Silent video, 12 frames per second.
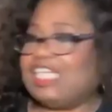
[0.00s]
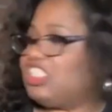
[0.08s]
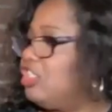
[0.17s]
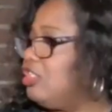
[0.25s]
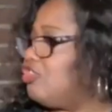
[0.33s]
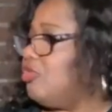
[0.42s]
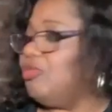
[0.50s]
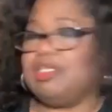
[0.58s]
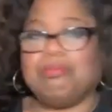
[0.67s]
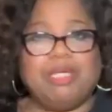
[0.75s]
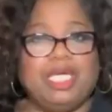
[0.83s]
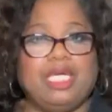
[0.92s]
I should
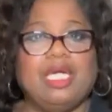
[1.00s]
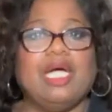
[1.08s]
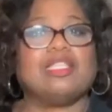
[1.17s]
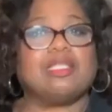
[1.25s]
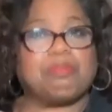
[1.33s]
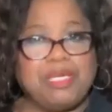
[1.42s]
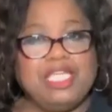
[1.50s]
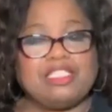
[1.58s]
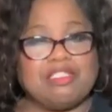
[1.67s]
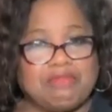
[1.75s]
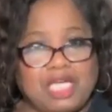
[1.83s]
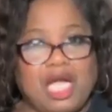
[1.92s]
truly be the
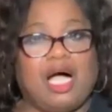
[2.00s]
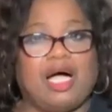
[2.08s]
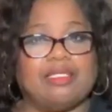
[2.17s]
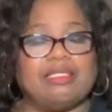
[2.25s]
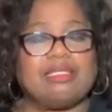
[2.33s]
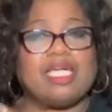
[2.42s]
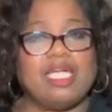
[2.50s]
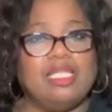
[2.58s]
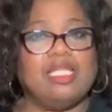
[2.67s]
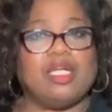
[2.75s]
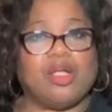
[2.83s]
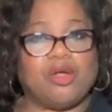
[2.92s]
peace of God
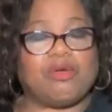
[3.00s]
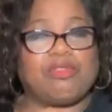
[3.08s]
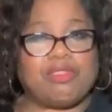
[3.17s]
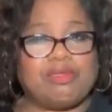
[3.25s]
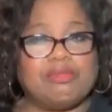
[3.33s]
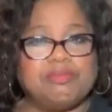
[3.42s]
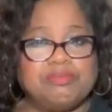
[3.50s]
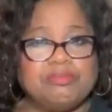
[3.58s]
in the earth.